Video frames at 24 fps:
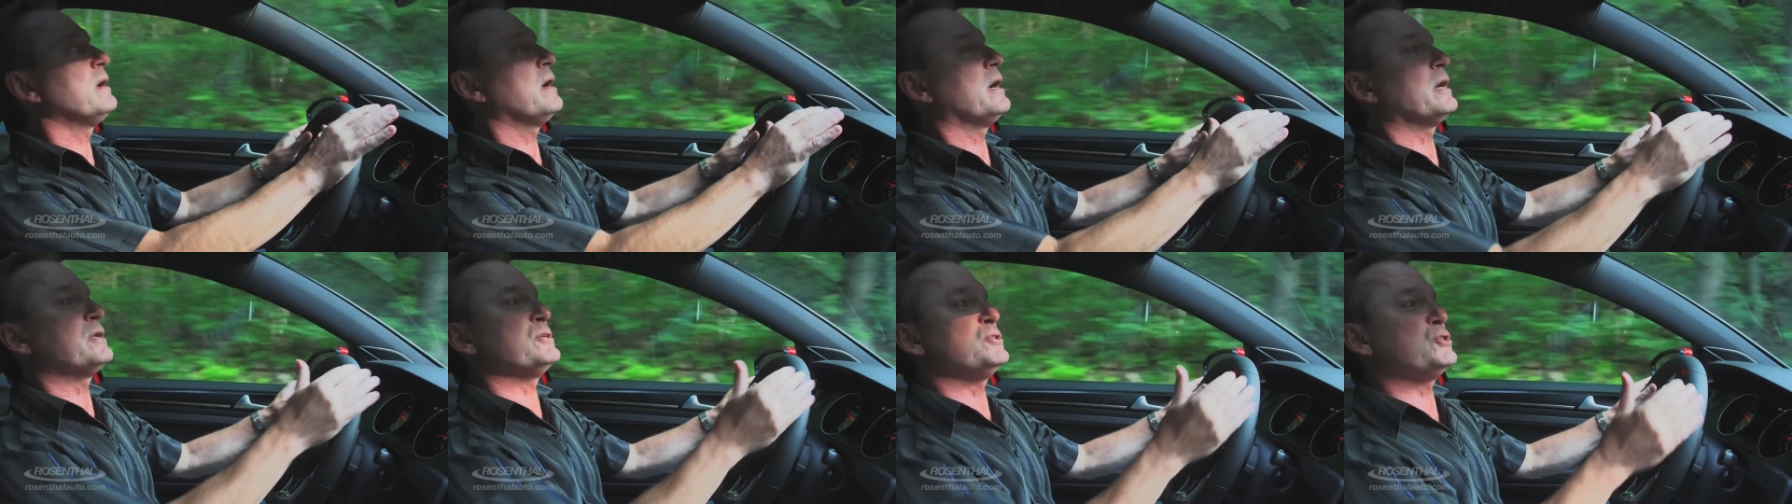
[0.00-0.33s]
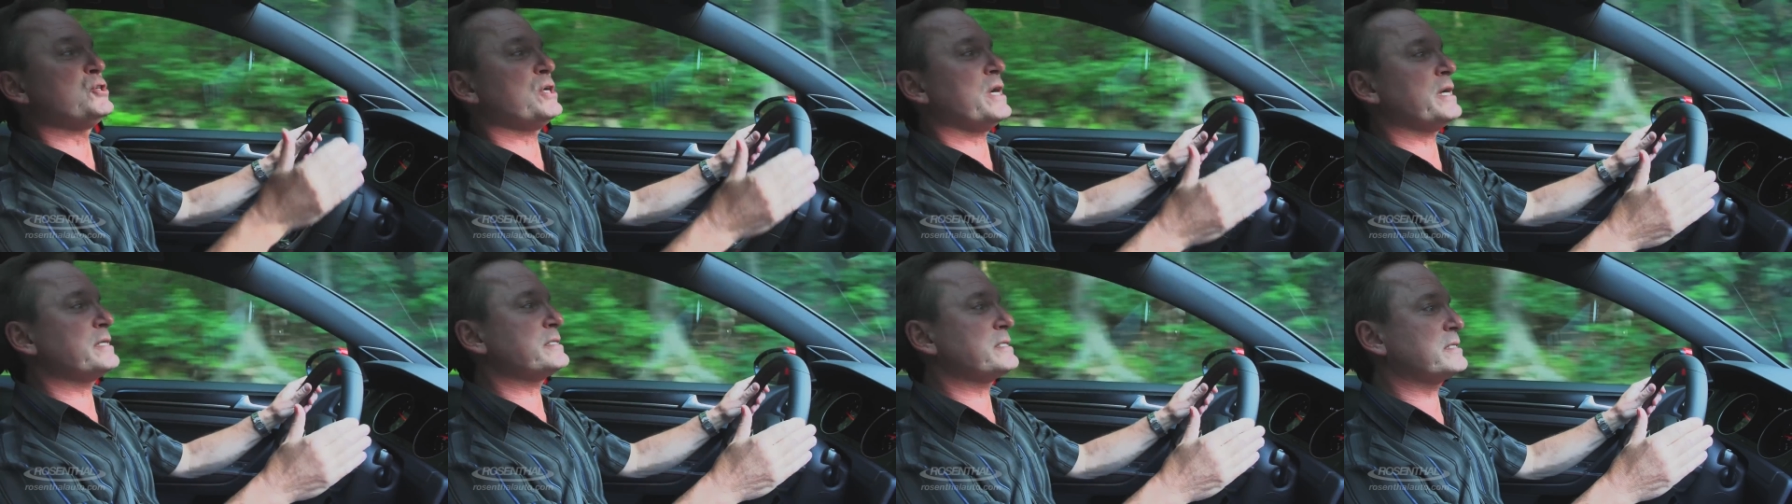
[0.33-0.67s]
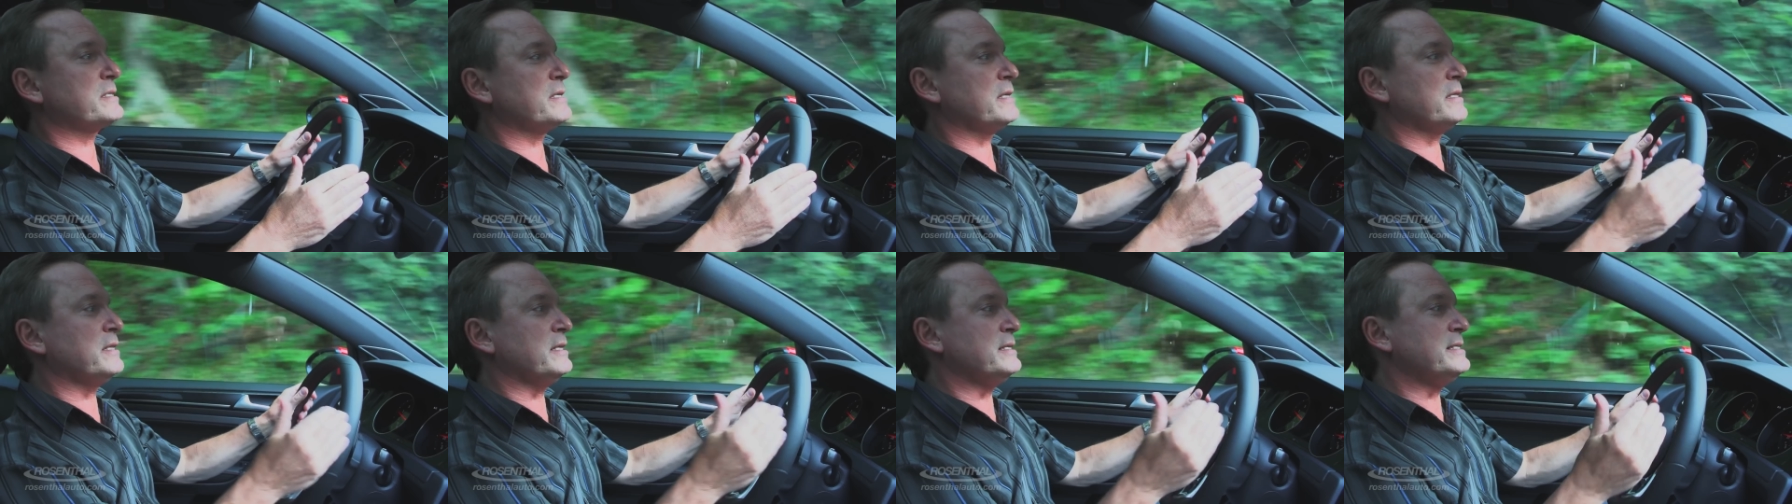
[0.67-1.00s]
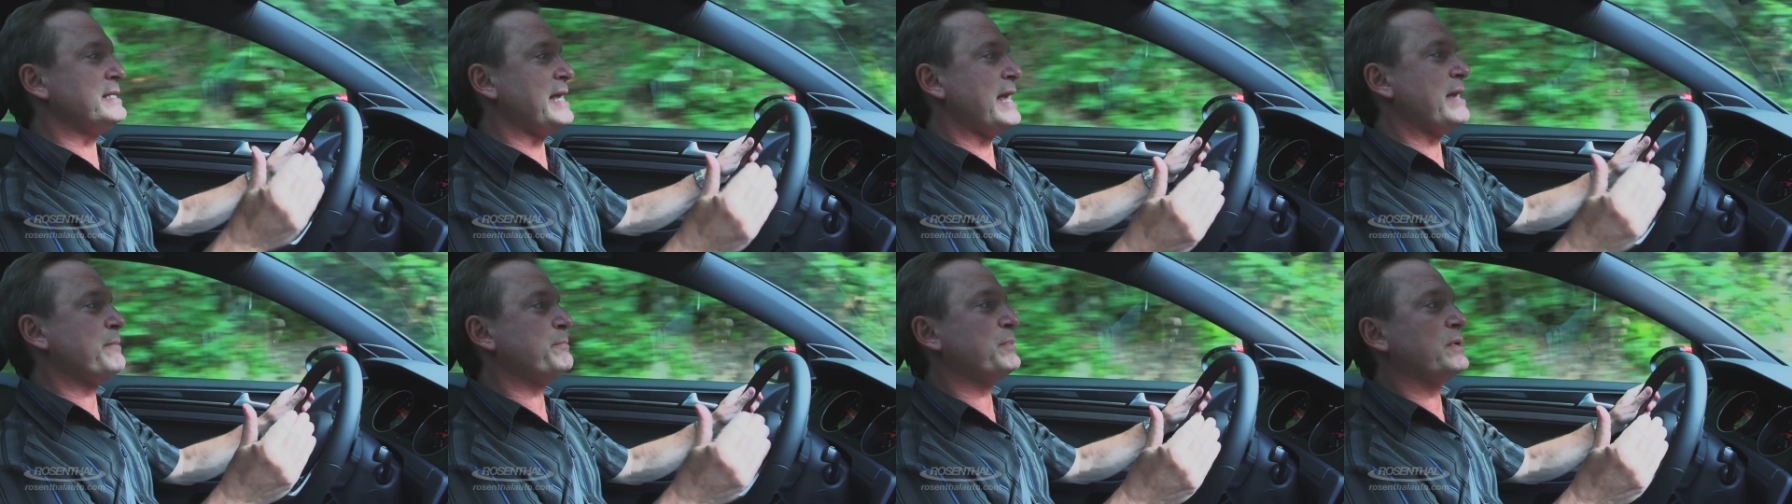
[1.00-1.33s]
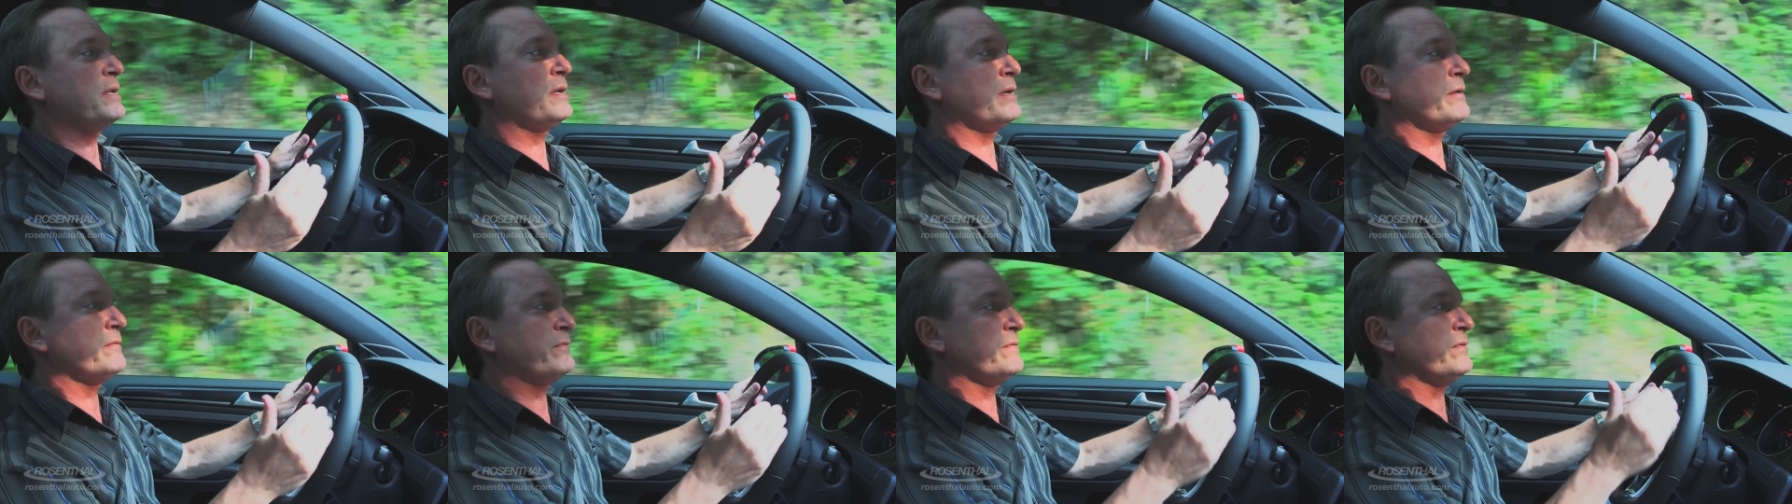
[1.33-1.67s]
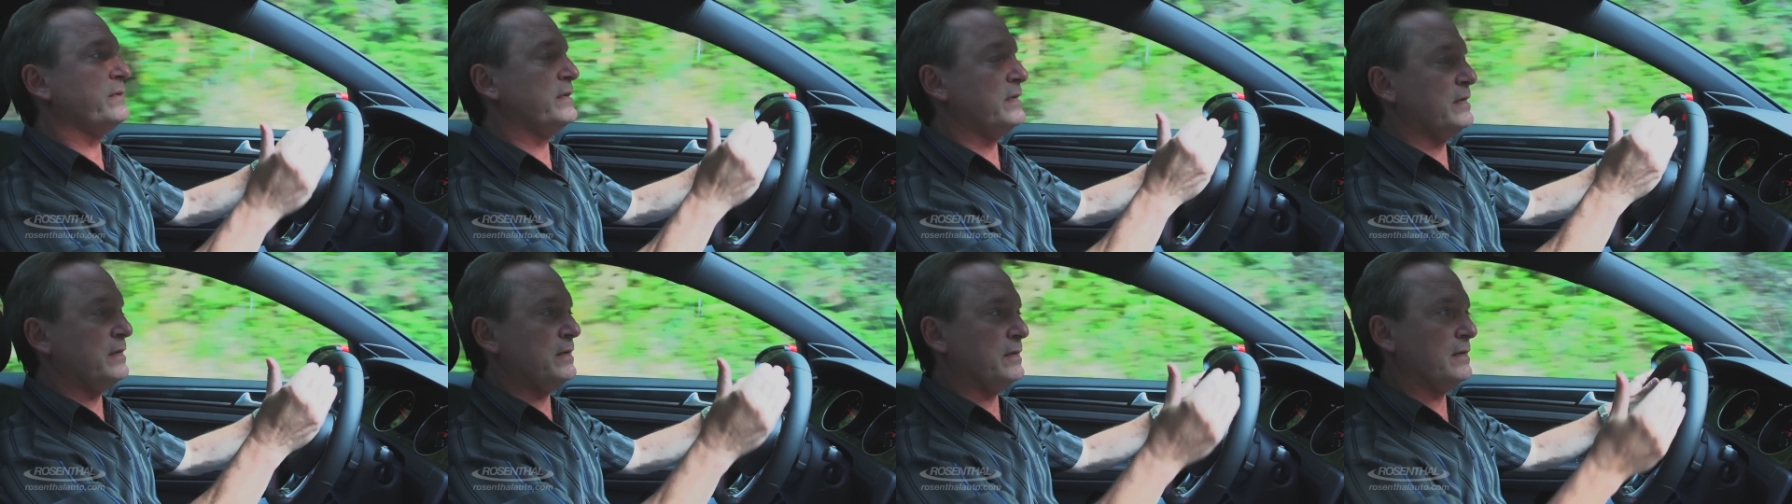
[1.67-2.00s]
adjust the dampening of
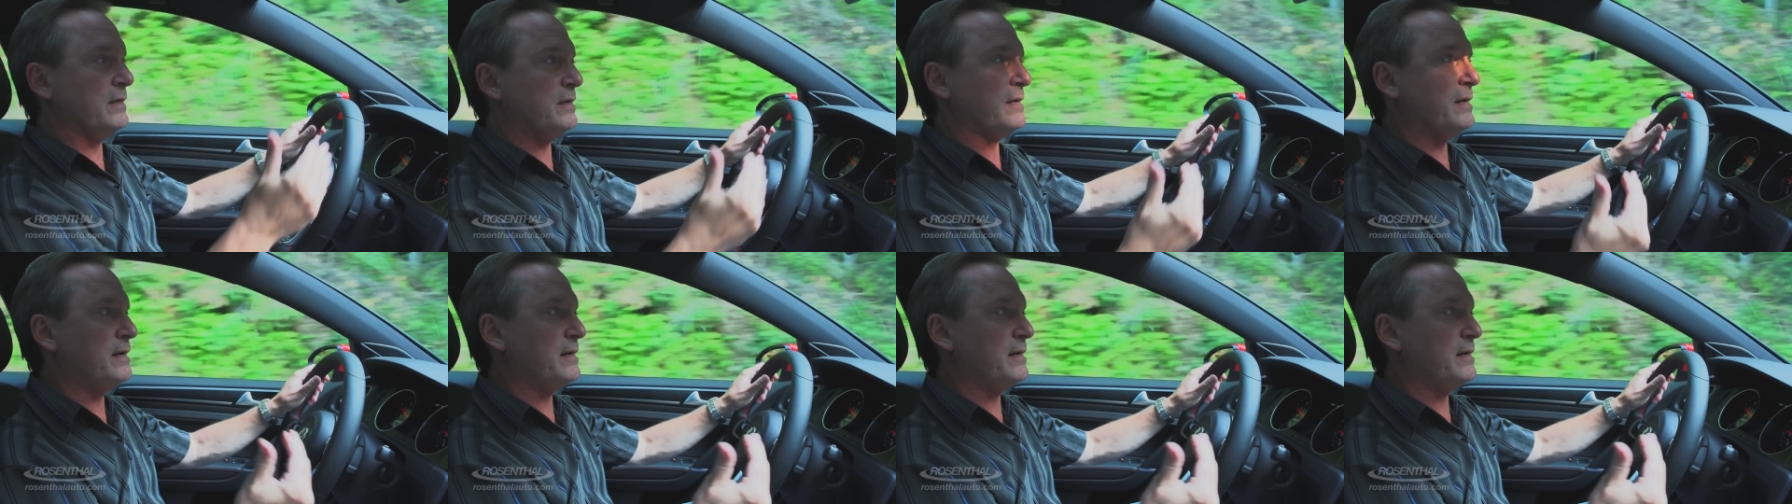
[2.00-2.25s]
the